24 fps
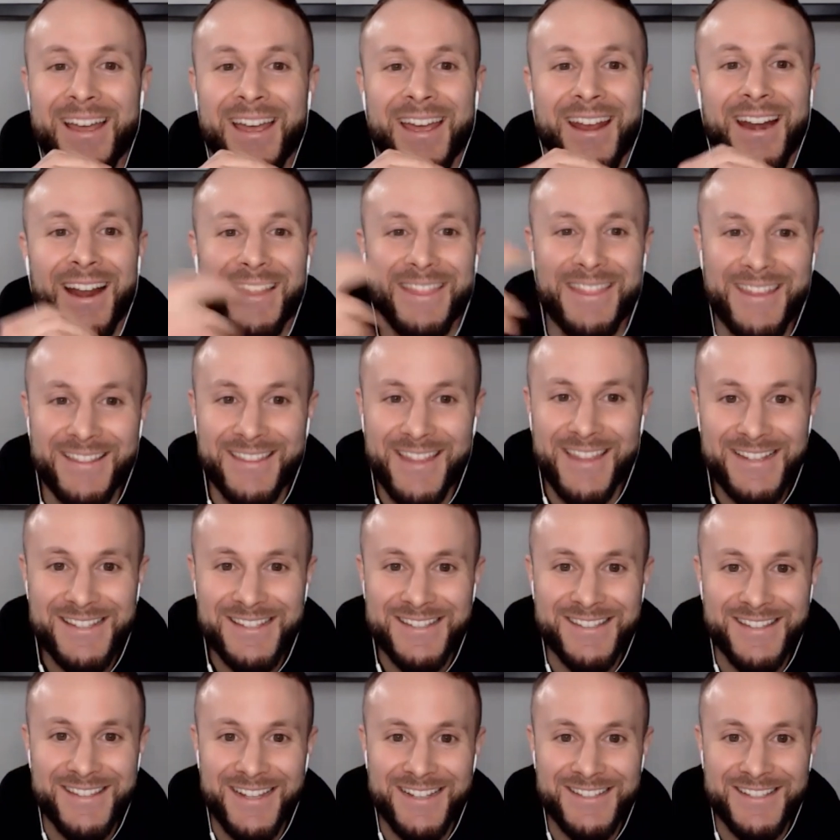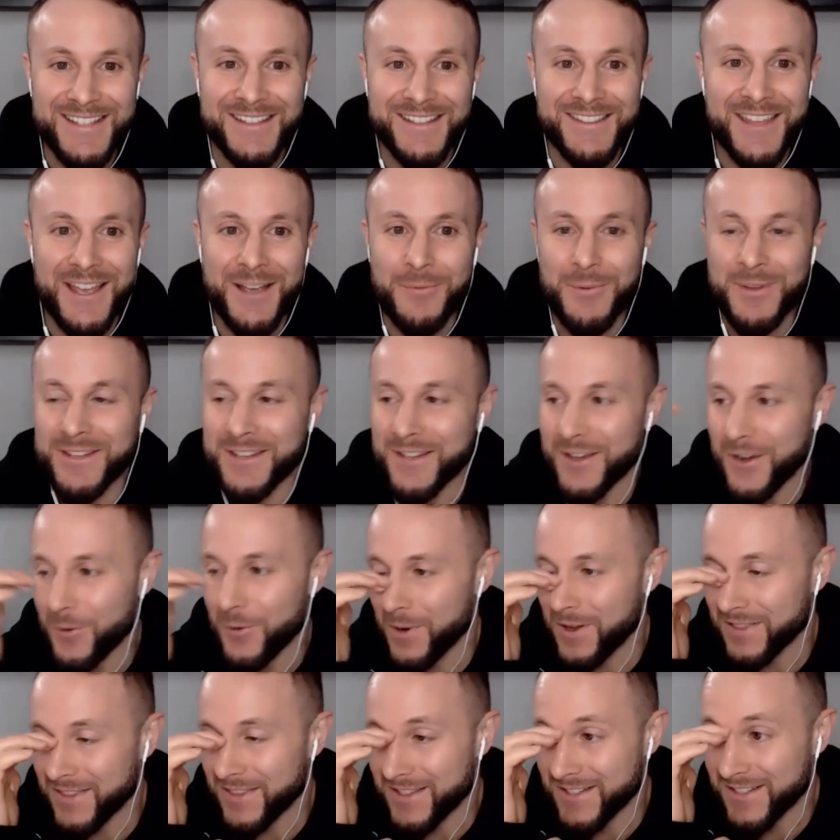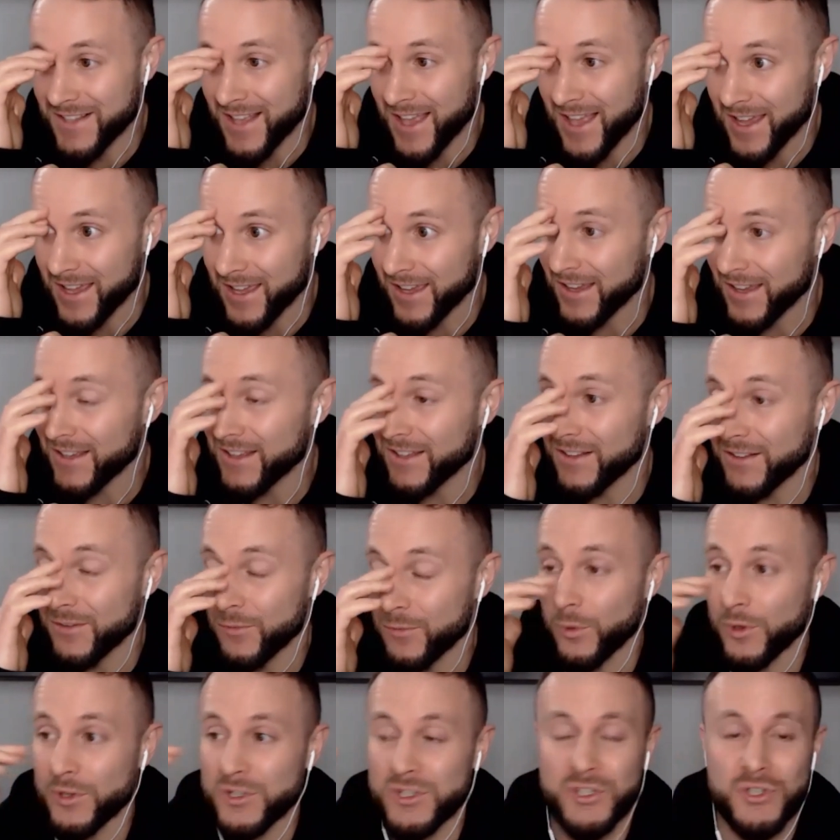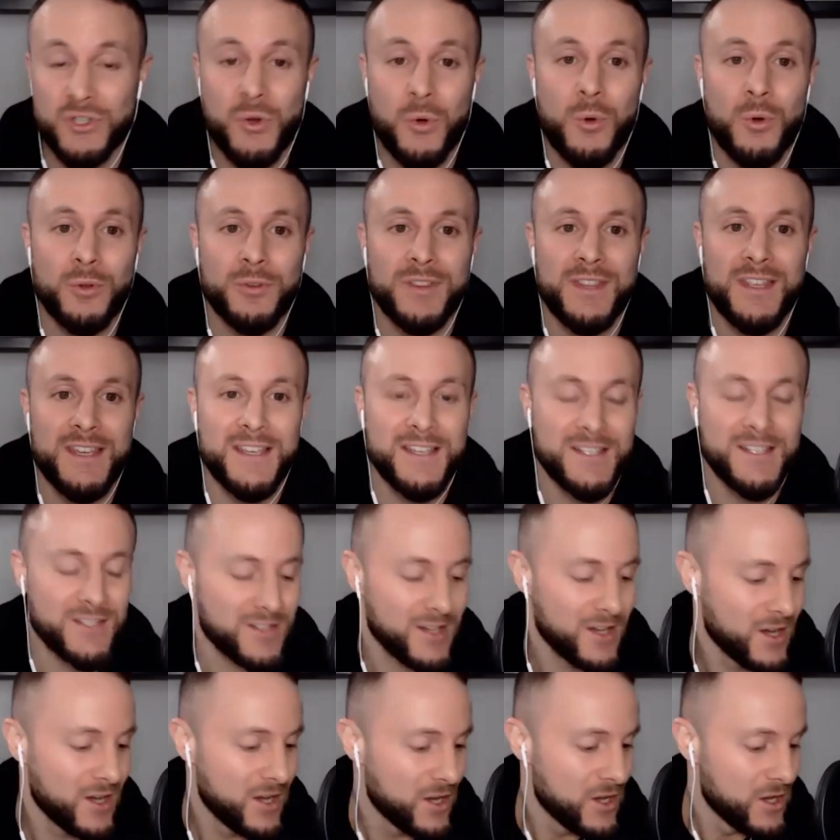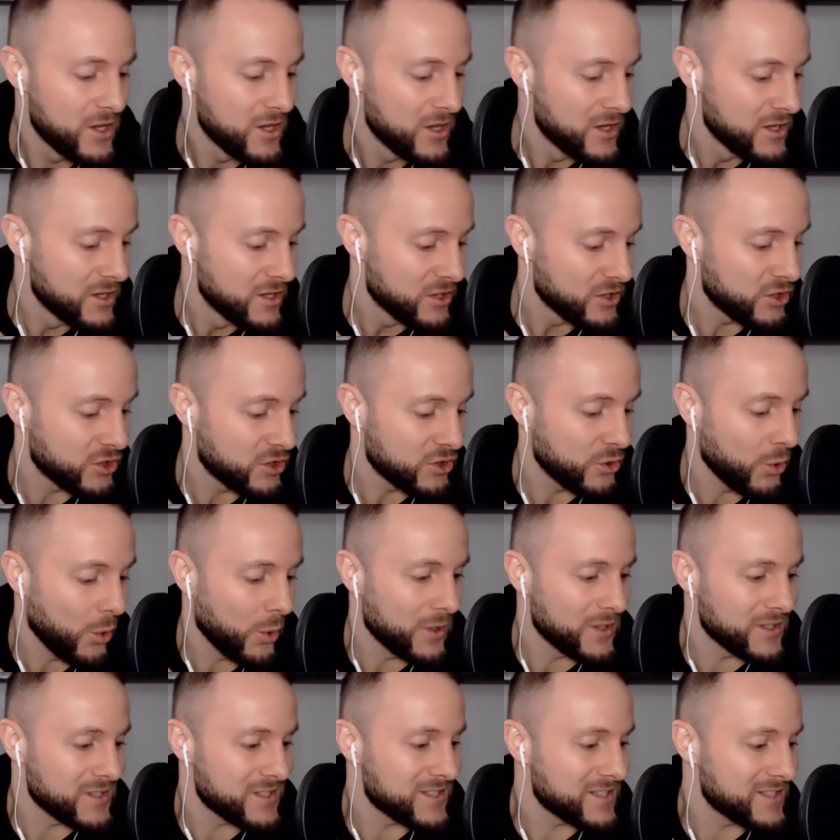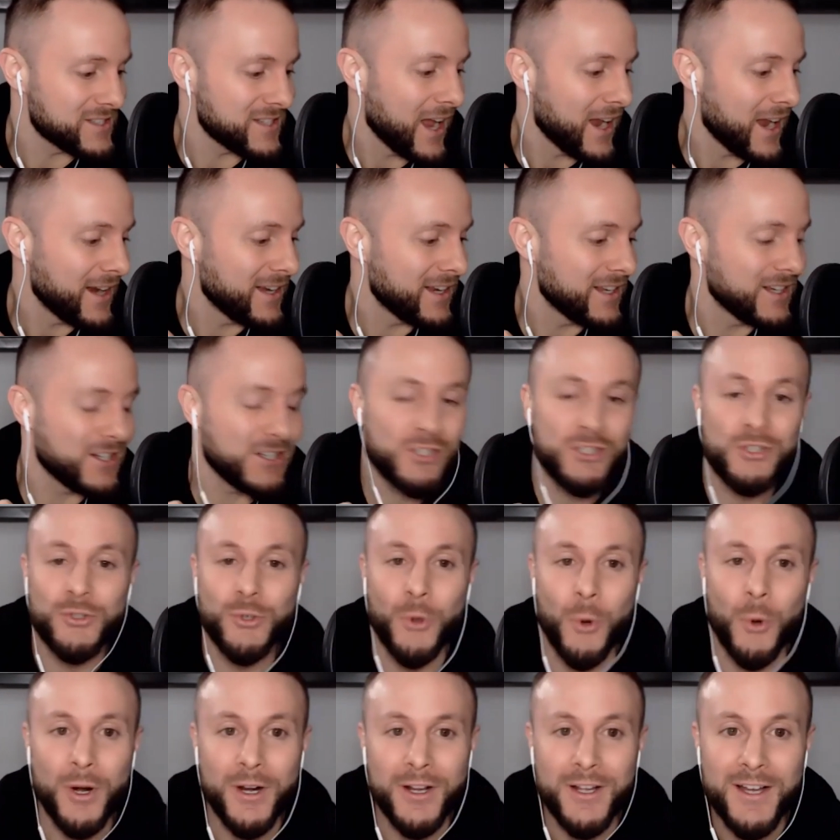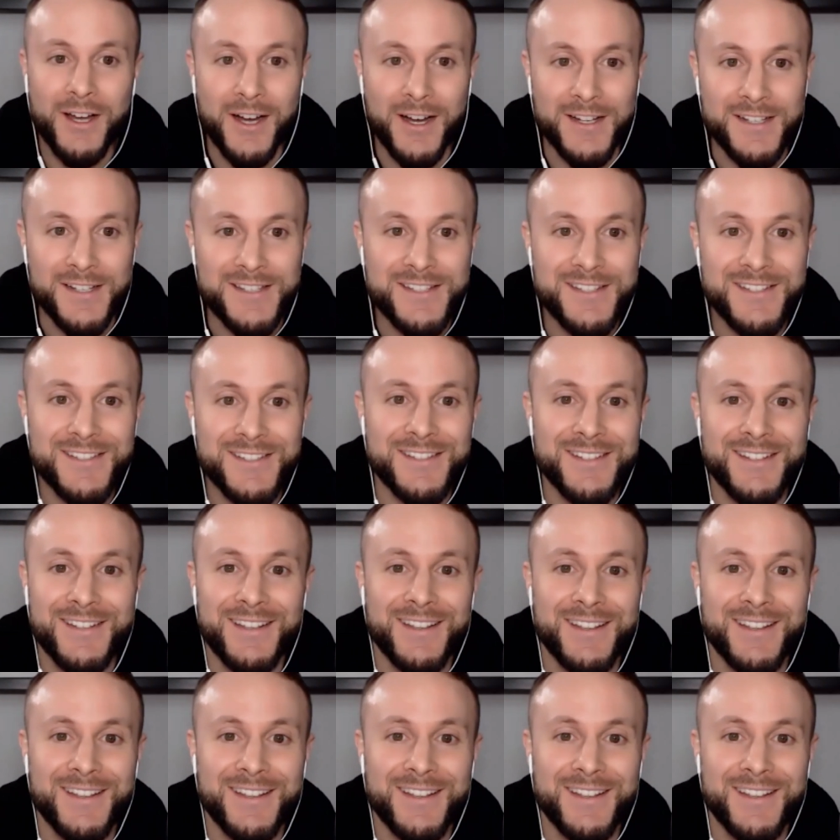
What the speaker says: And I think that's the thing we deal with, is like we're sold these short-sighted shortcuts